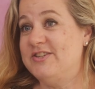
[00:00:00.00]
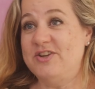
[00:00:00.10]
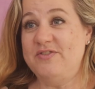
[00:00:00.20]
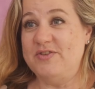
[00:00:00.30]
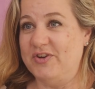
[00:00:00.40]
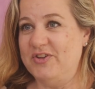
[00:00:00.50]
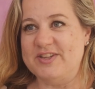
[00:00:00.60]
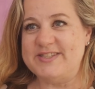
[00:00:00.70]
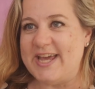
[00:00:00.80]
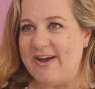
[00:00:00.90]
don't know if you've heard
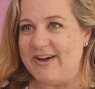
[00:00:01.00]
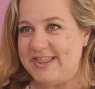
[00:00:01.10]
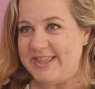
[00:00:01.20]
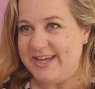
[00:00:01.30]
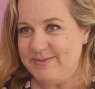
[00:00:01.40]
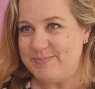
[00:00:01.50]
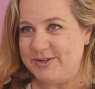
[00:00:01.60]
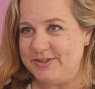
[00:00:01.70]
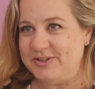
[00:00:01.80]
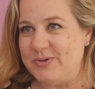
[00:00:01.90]
this AI thing,
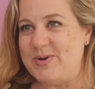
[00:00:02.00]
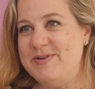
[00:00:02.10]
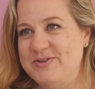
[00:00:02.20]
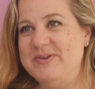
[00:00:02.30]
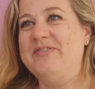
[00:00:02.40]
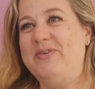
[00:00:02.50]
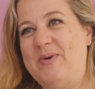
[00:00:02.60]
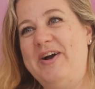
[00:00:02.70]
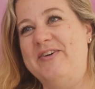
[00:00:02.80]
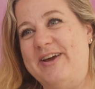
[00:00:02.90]
but you know, we've been doing it for a
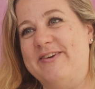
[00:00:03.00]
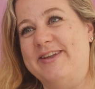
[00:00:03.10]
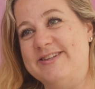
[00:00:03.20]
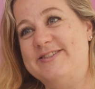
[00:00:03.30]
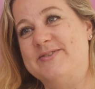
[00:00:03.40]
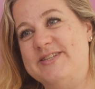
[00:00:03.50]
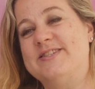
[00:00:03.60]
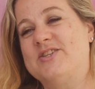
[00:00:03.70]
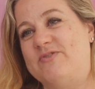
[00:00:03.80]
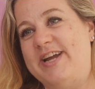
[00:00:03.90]
while now. Like, so
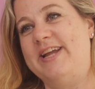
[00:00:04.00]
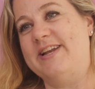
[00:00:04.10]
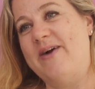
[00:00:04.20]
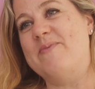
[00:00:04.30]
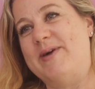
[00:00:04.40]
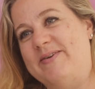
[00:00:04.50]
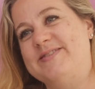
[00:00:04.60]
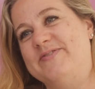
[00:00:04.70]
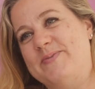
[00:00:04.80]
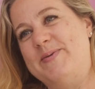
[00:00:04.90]
it's great, and how
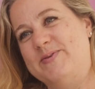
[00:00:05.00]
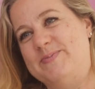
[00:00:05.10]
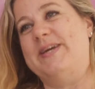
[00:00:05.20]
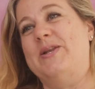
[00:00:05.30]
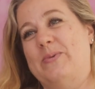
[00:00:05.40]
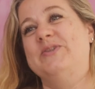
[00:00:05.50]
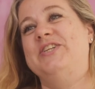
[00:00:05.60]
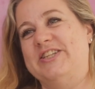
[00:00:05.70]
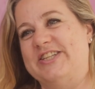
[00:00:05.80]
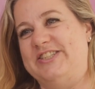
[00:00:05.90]
embarrassing for people to be
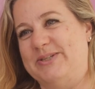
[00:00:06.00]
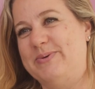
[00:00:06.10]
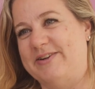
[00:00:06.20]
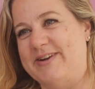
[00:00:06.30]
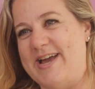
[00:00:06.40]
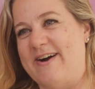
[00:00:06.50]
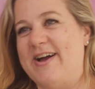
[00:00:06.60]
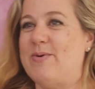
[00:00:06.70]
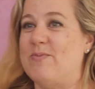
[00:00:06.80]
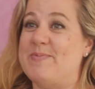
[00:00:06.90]
launching this year with their
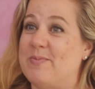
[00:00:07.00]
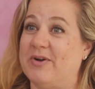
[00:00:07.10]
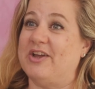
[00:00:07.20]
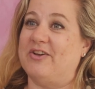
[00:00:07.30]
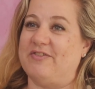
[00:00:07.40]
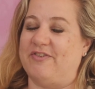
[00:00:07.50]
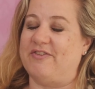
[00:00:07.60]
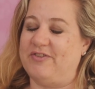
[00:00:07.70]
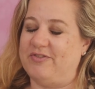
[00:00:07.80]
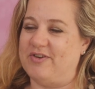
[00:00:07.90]
AI when we've been working on it for
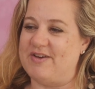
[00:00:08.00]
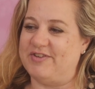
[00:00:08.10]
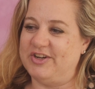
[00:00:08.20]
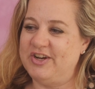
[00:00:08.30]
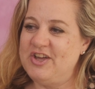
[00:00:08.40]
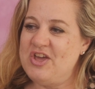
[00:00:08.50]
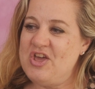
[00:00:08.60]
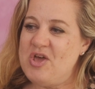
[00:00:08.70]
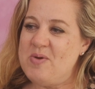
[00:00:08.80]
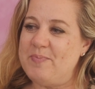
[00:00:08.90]
forever.
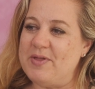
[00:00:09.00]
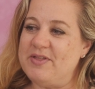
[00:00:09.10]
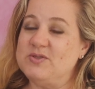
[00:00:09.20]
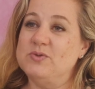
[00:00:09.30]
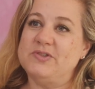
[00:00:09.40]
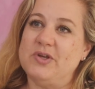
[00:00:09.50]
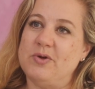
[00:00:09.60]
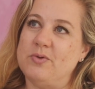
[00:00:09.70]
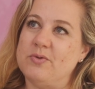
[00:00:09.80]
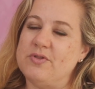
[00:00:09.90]
But there's
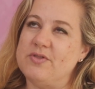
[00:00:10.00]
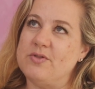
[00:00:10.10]
also,